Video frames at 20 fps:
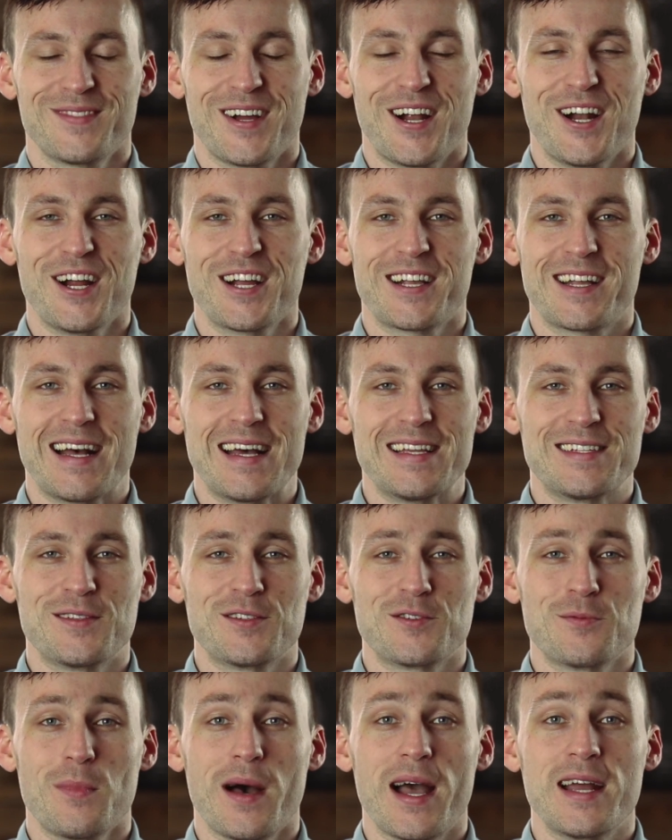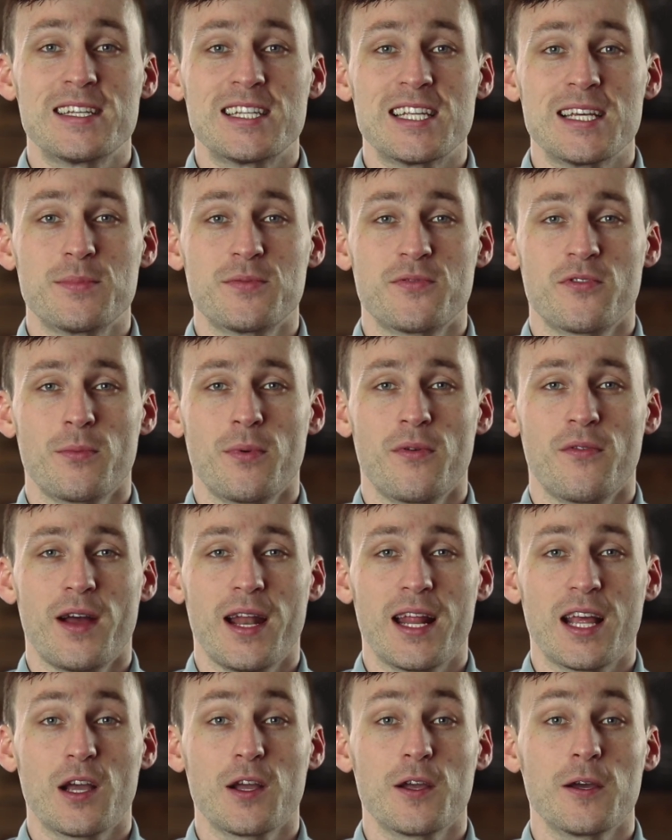Alright guys, those are my tips for
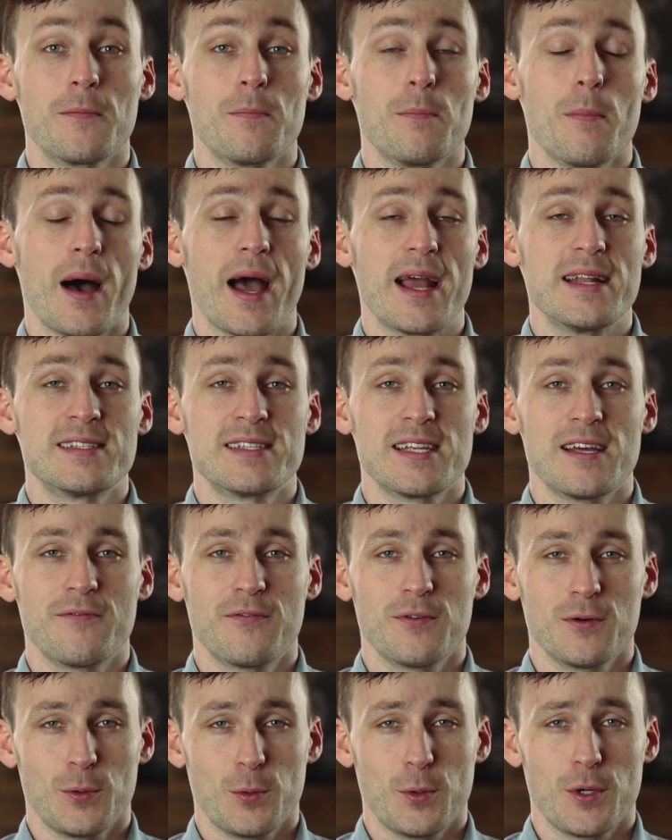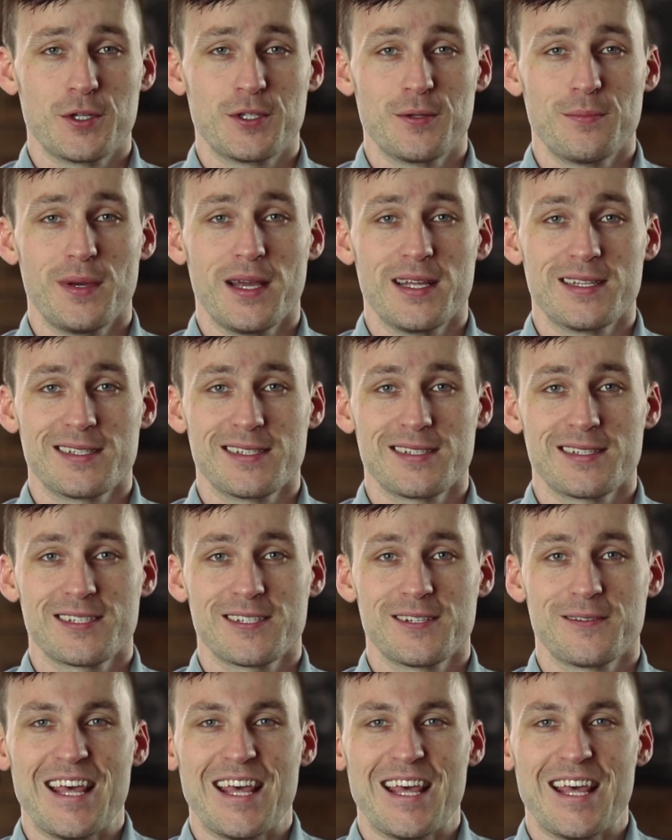providing a good mindset for a worship bassist.